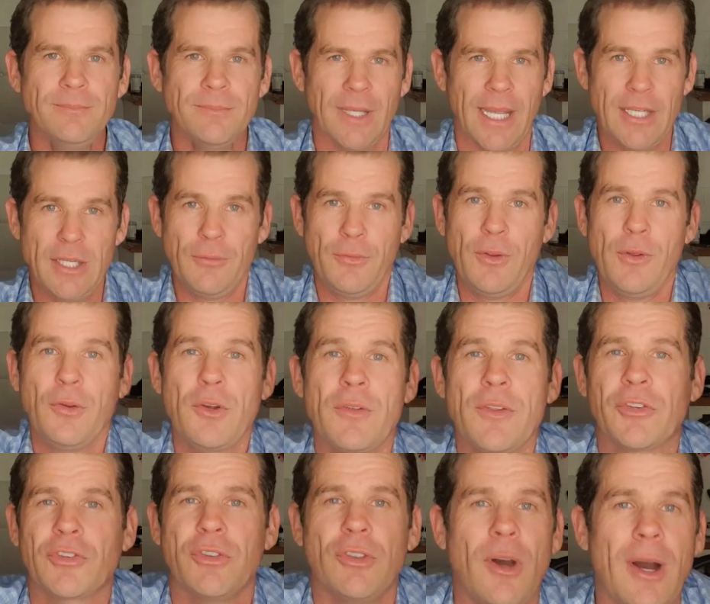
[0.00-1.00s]
And if you've got
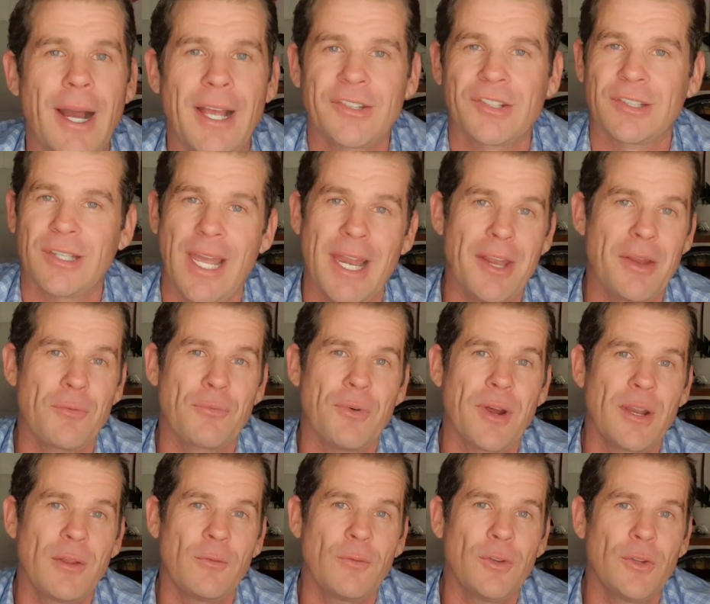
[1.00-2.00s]
this nice lady in
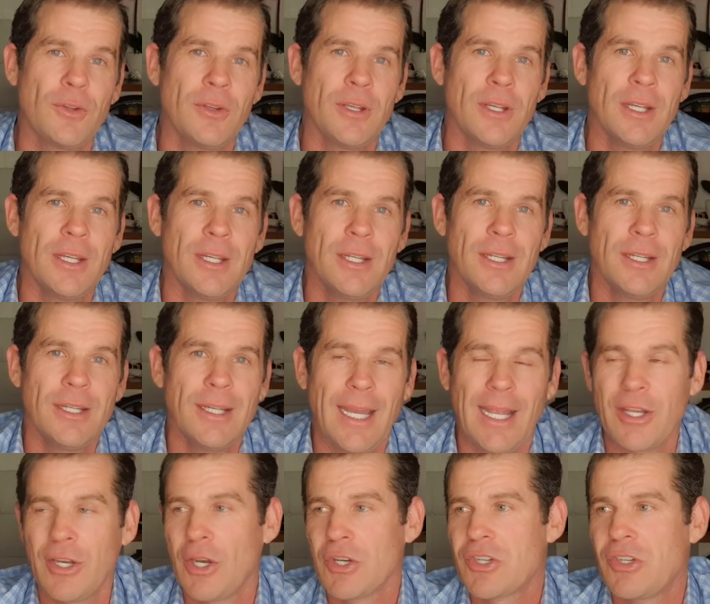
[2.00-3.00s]
front of you,
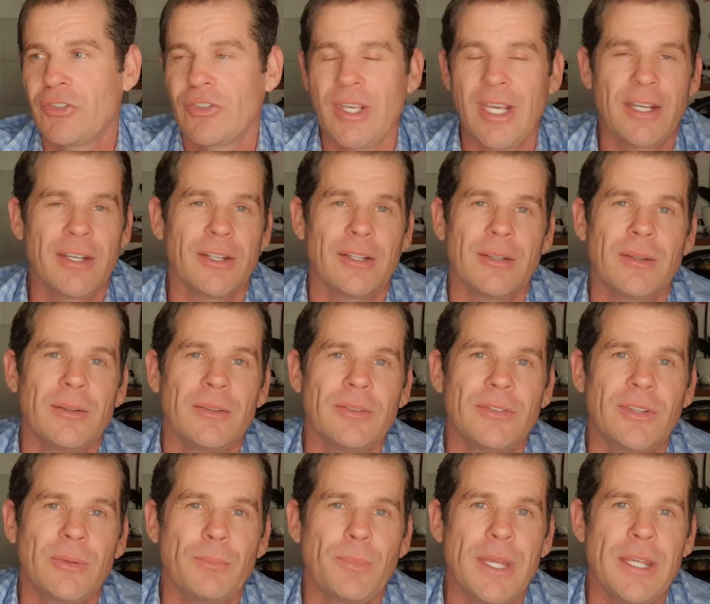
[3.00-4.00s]
and she's there
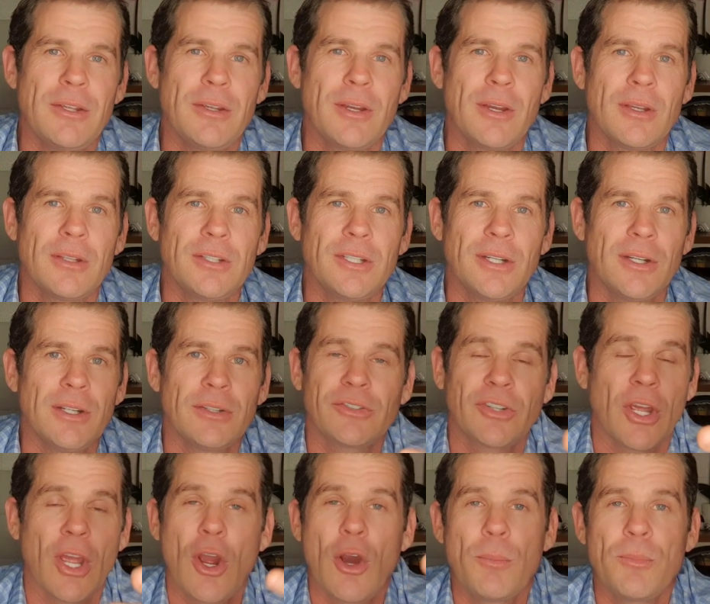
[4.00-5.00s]
to be, to
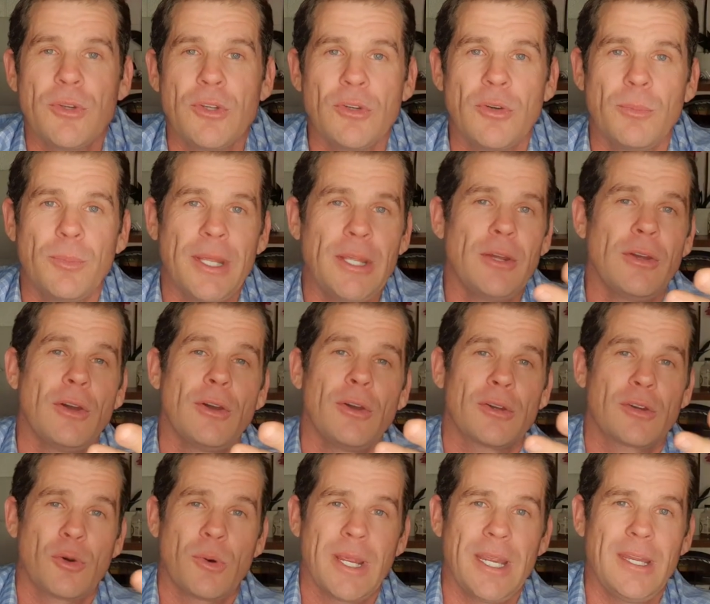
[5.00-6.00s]
help you and be her
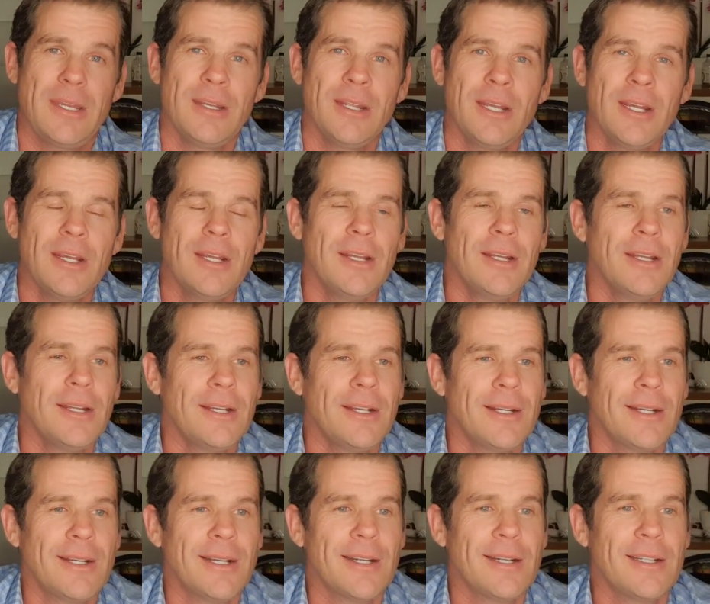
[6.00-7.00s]
queen,
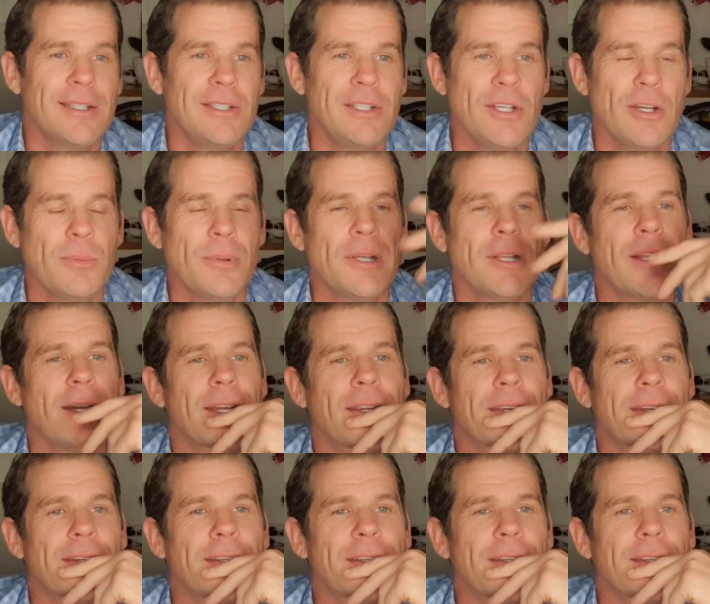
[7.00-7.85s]
you'll be like,